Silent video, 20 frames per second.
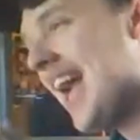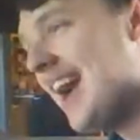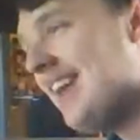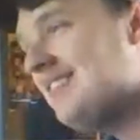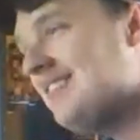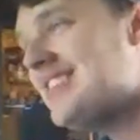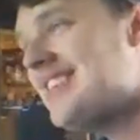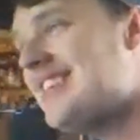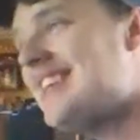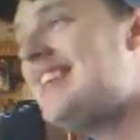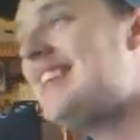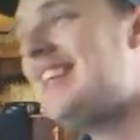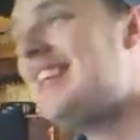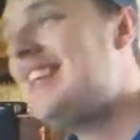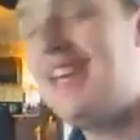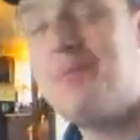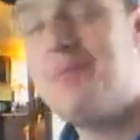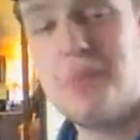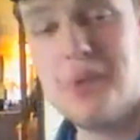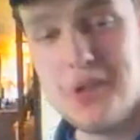
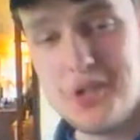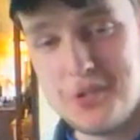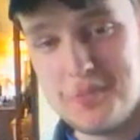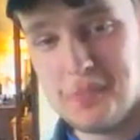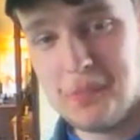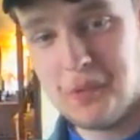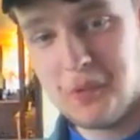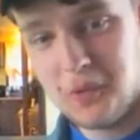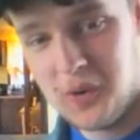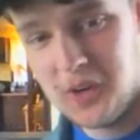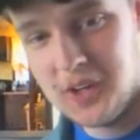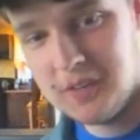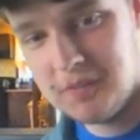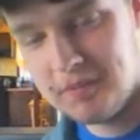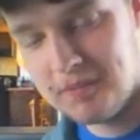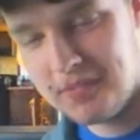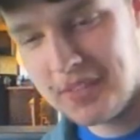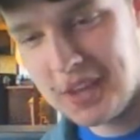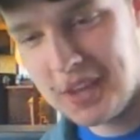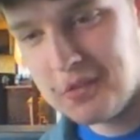MTD push
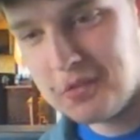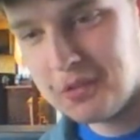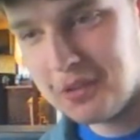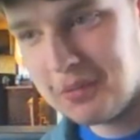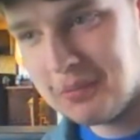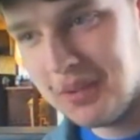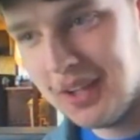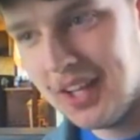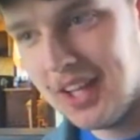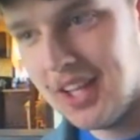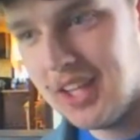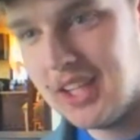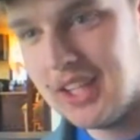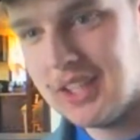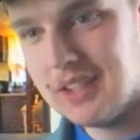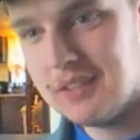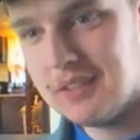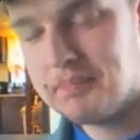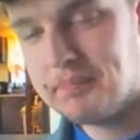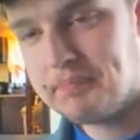mower from
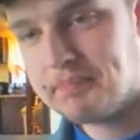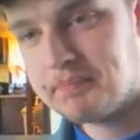like